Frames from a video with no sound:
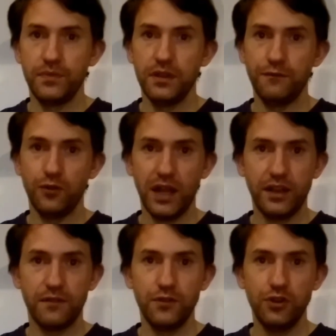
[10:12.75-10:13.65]
if you like
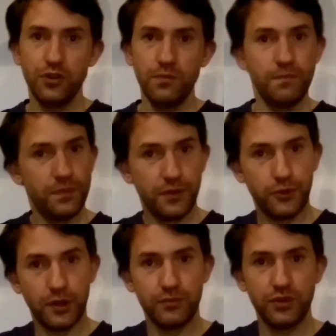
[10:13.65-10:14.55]
the video,
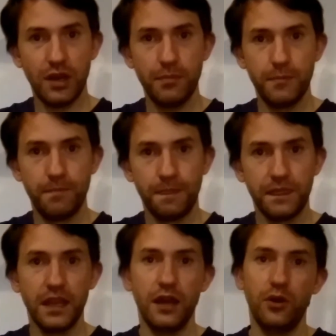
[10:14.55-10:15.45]
thumbs up,
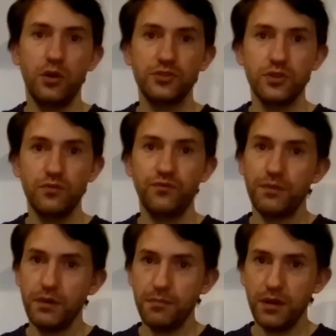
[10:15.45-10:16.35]
and also
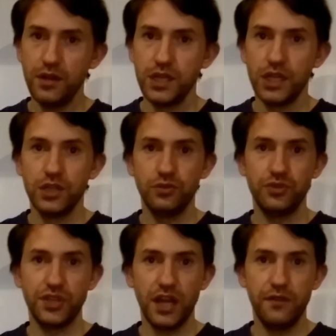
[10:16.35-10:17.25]
remember to
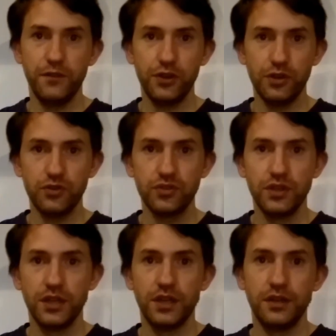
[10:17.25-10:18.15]
share the videos.
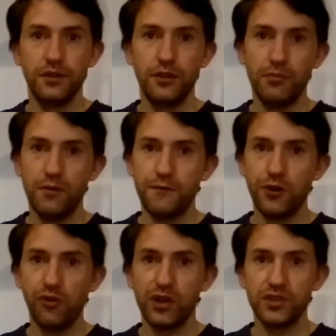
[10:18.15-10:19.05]
The more
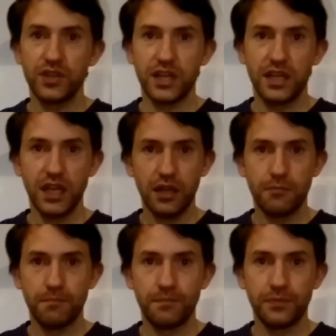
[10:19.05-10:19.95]
followers I get,